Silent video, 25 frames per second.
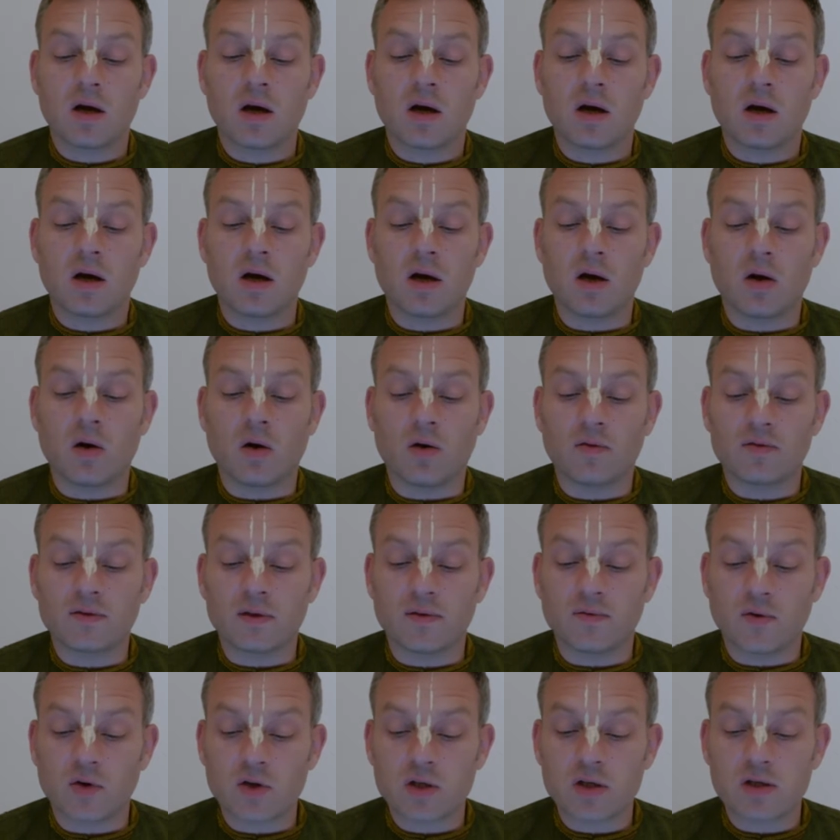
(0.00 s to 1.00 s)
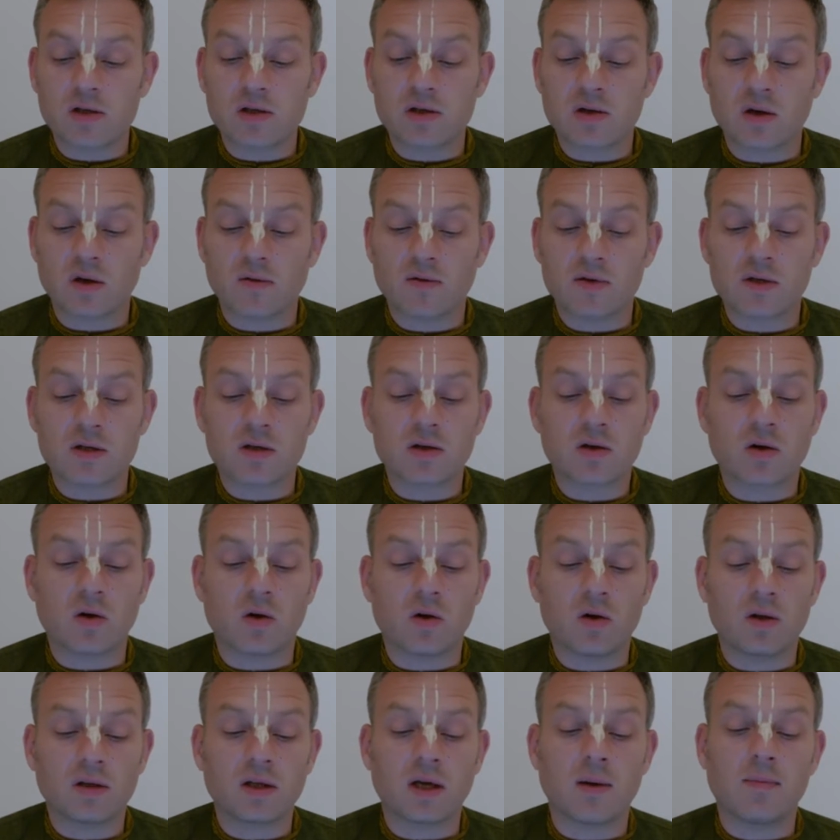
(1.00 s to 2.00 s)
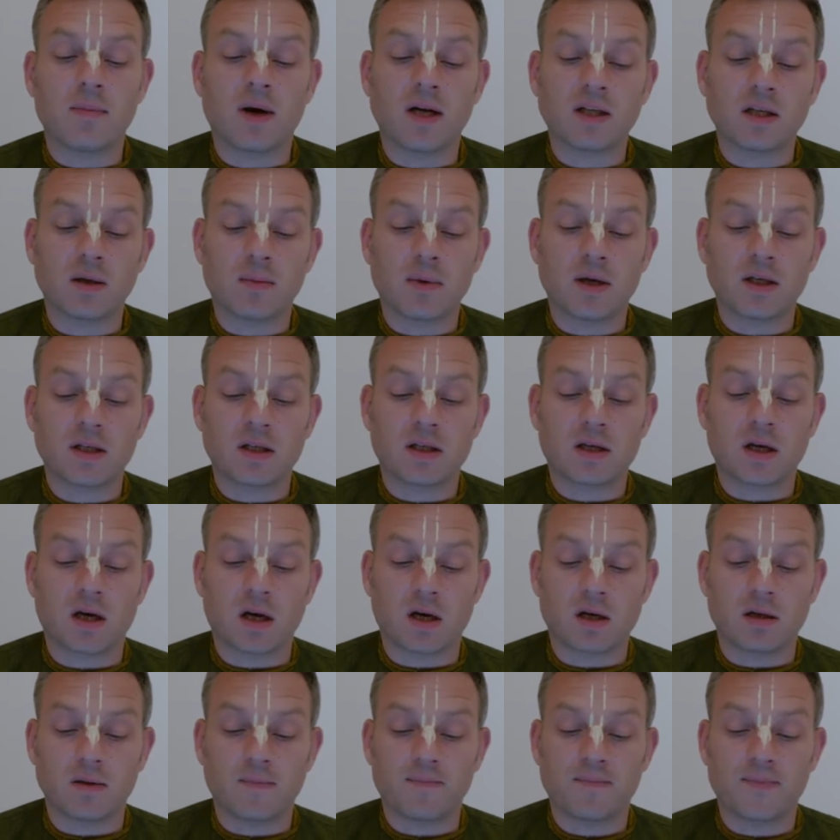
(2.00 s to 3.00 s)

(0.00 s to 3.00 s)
of devotional service is called a Madhyam Adhikari.